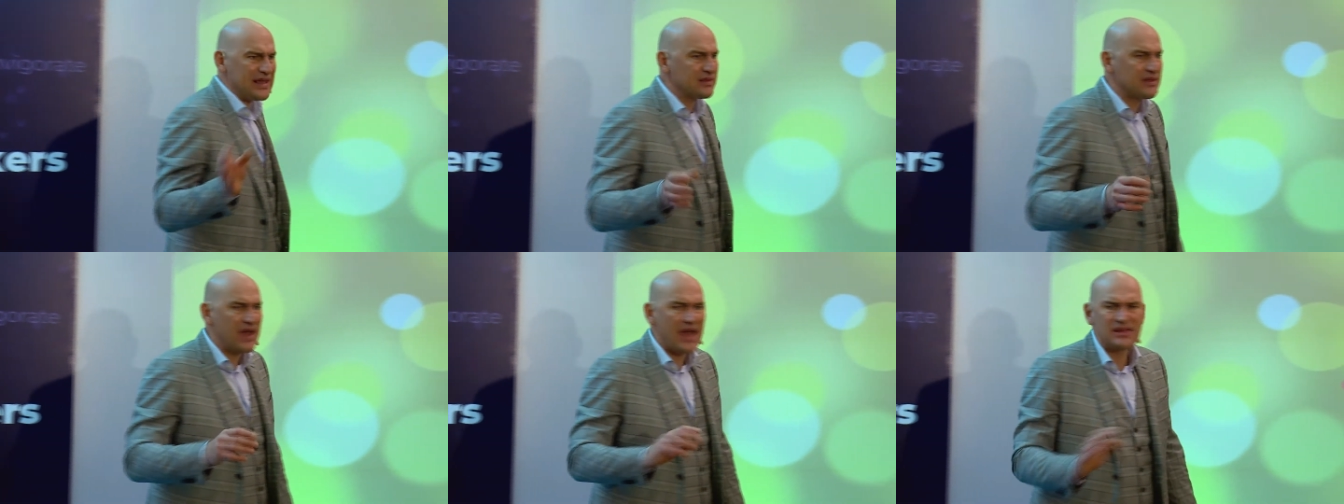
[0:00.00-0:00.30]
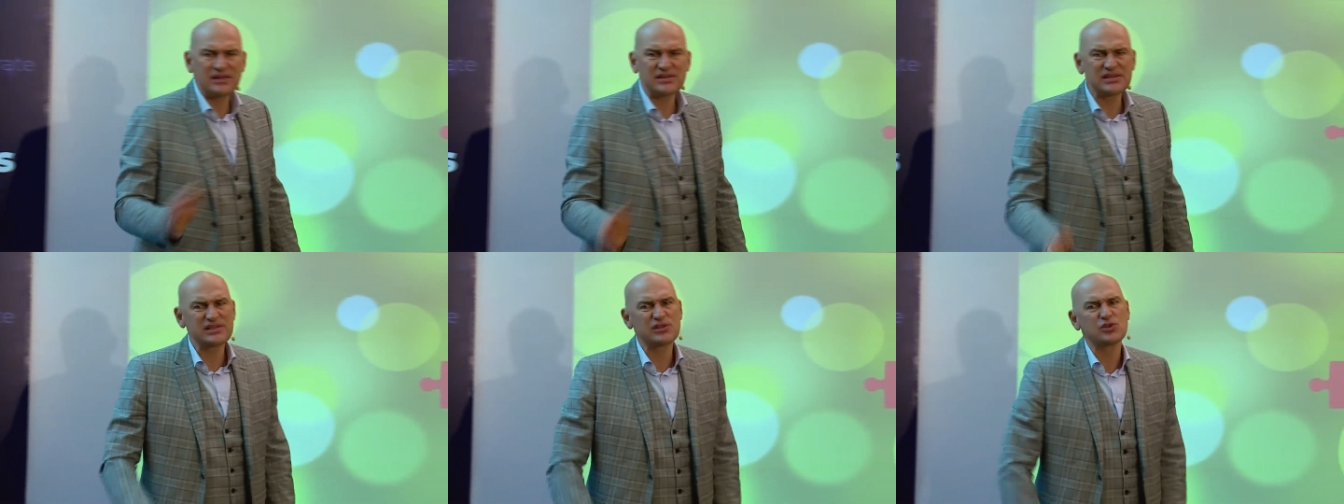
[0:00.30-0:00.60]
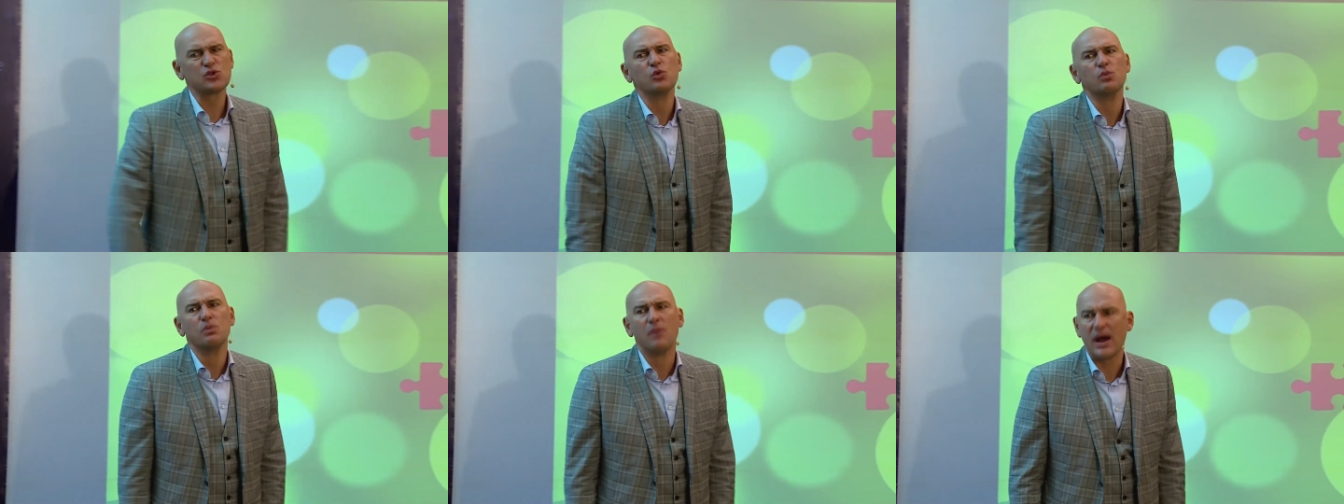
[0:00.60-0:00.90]
titles
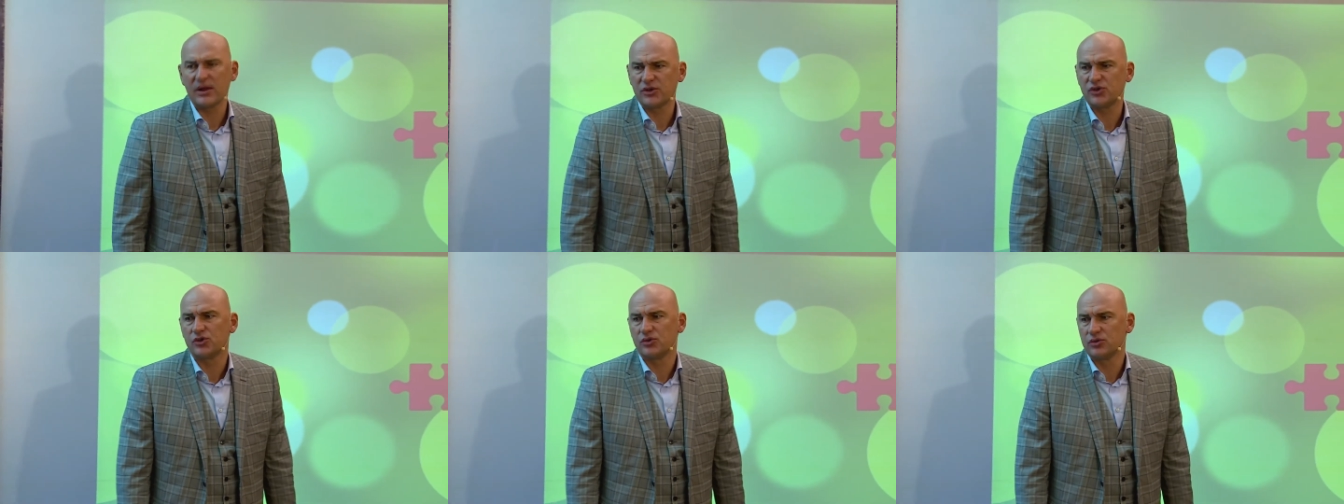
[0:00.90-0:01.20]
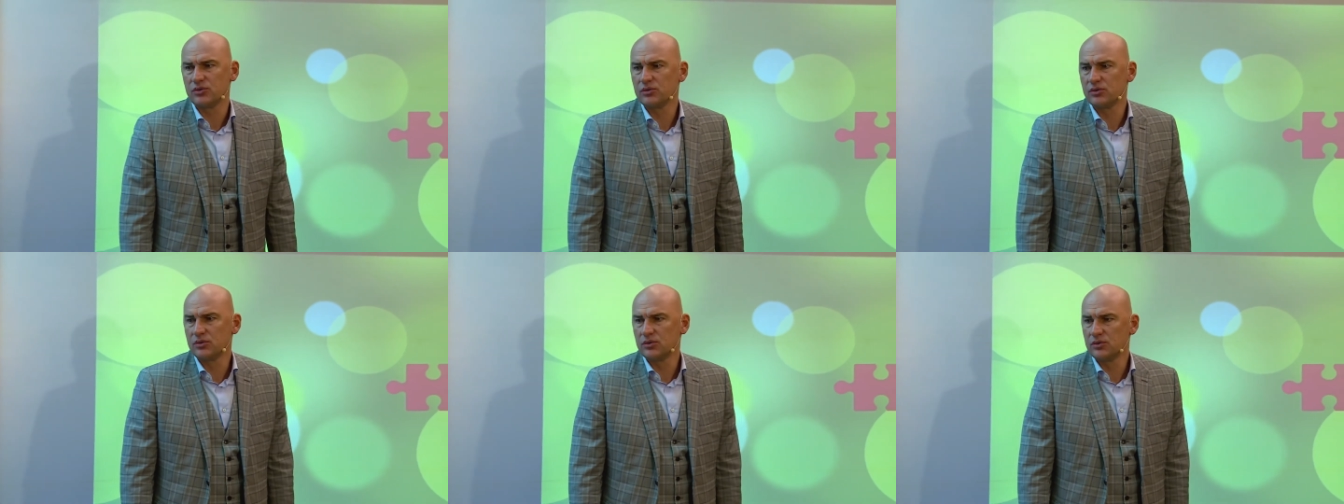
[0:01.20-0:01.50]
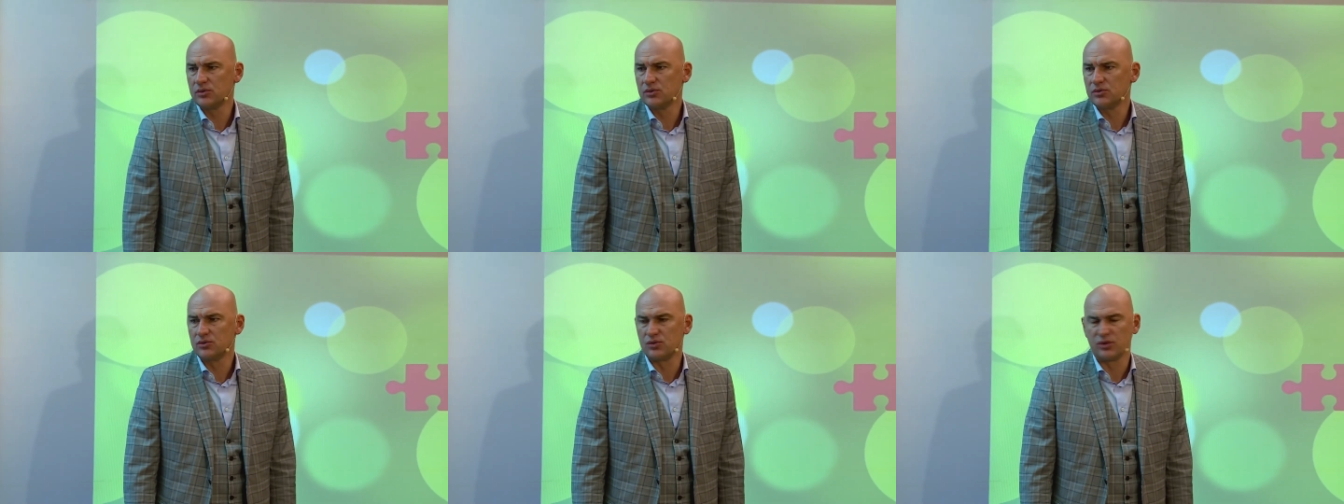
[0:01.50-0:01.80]
too much
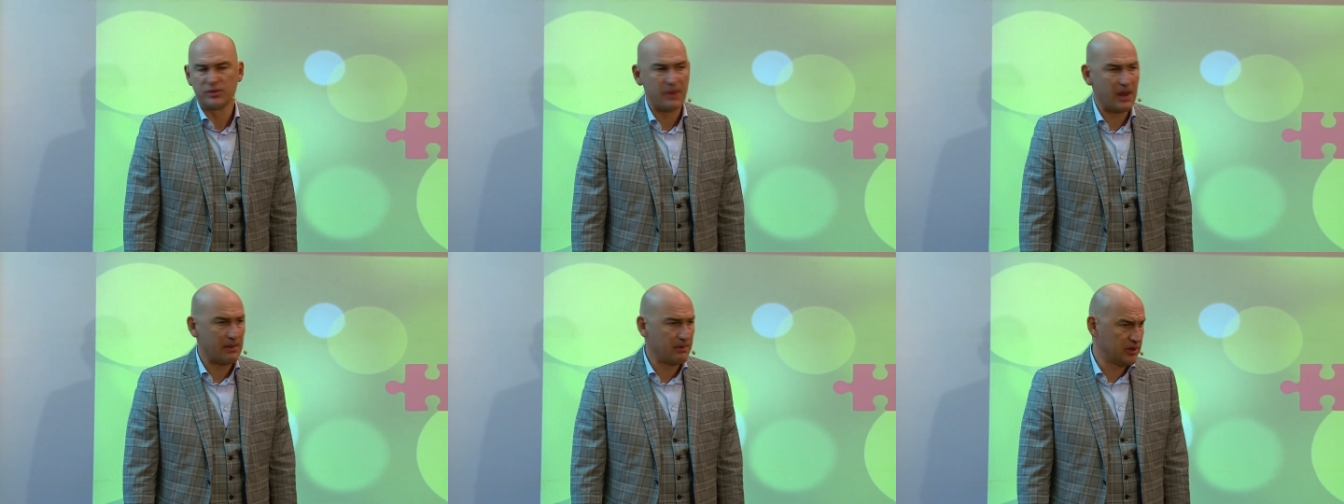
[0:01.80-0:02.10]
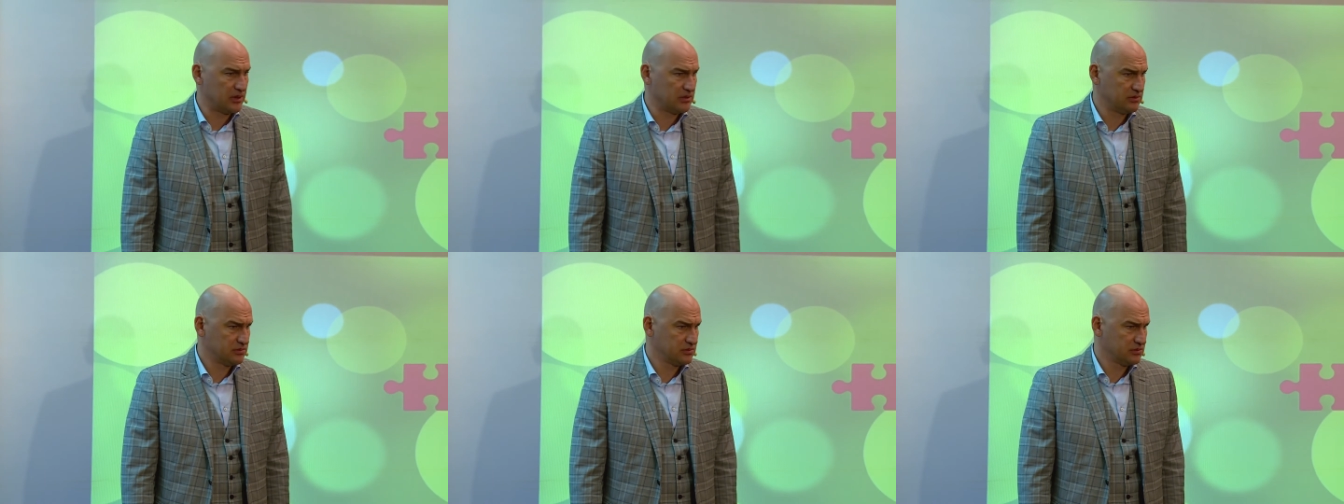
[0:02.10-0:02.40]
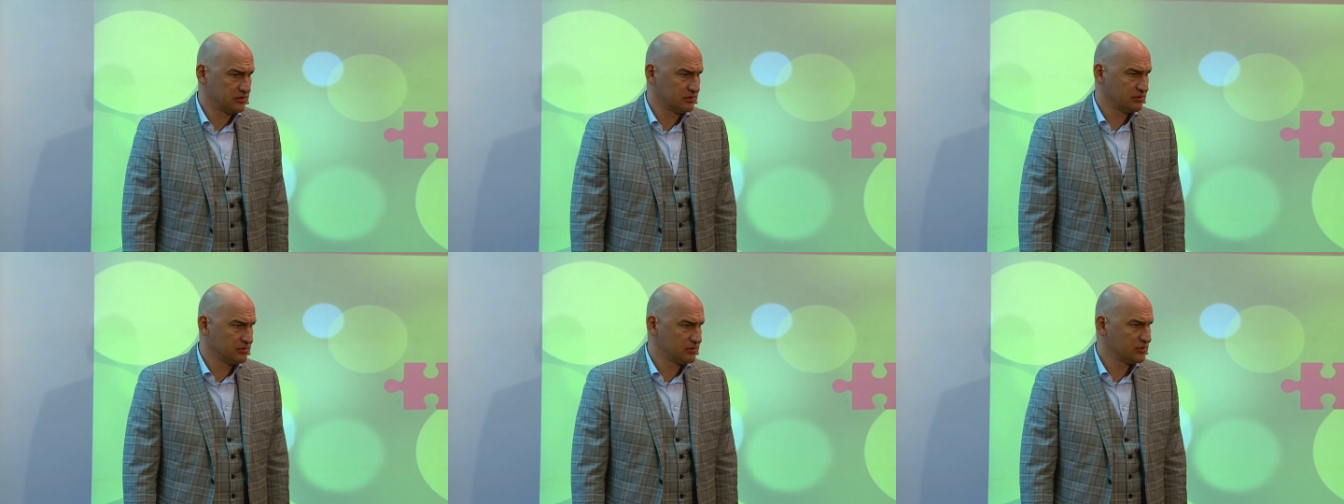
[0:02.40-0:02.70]
to remember,
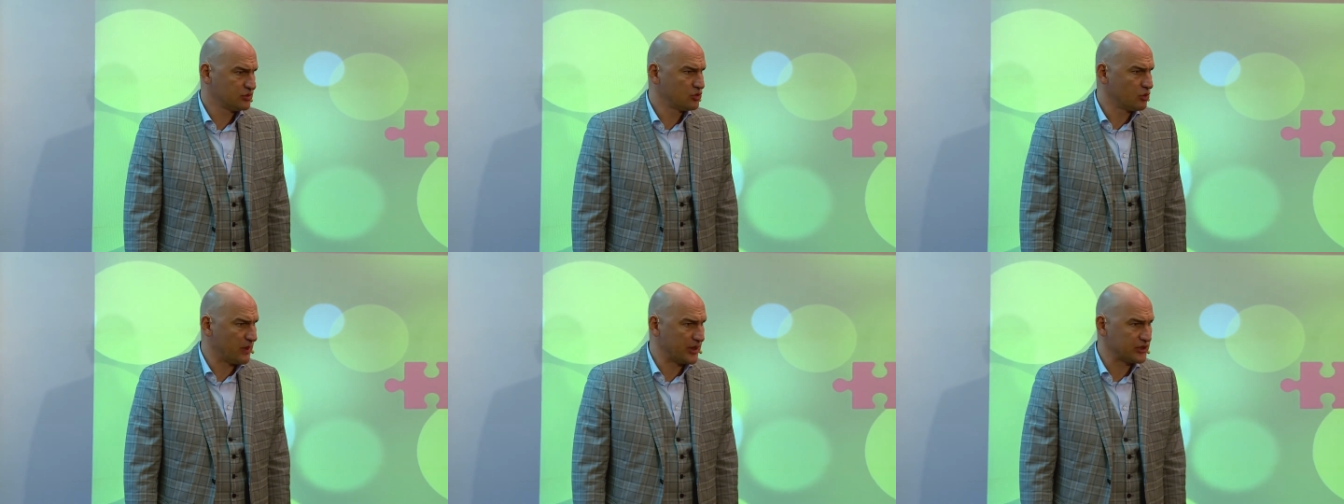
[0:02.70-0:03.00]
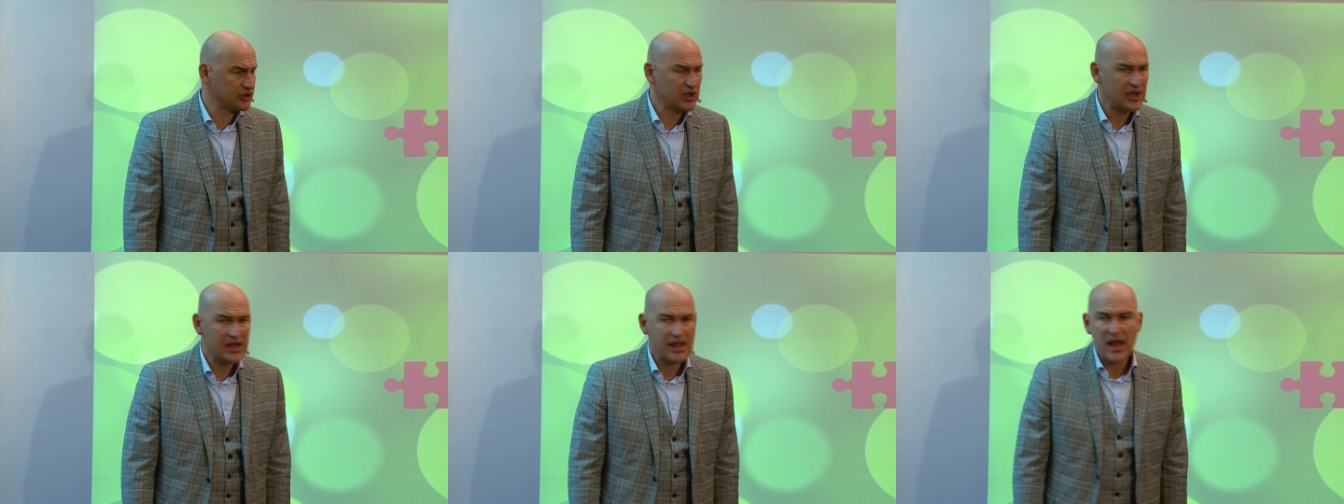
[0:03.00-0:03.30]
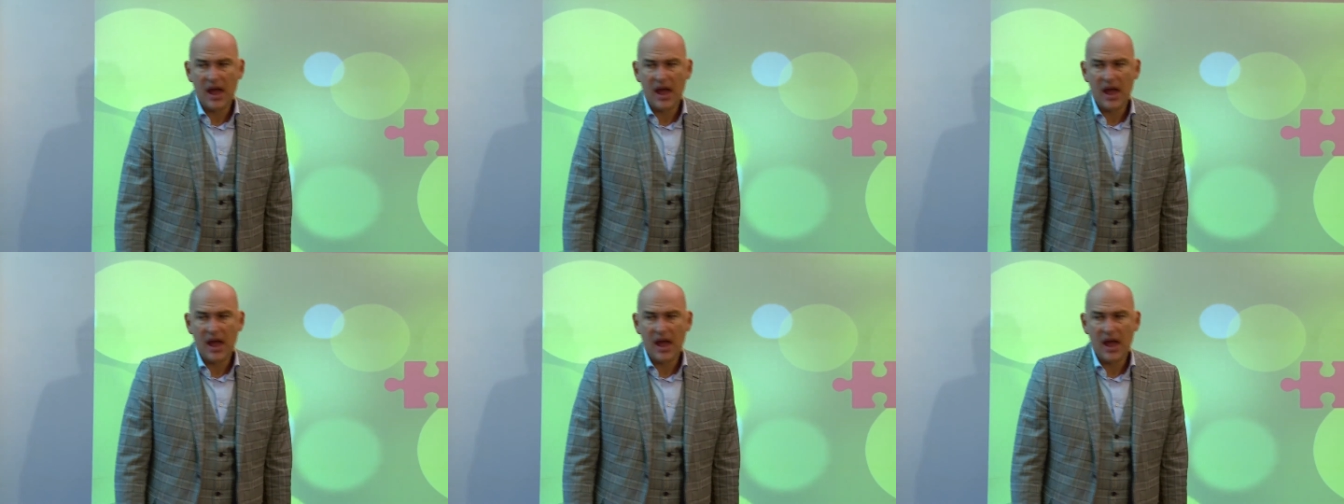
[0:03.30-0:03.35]
too much.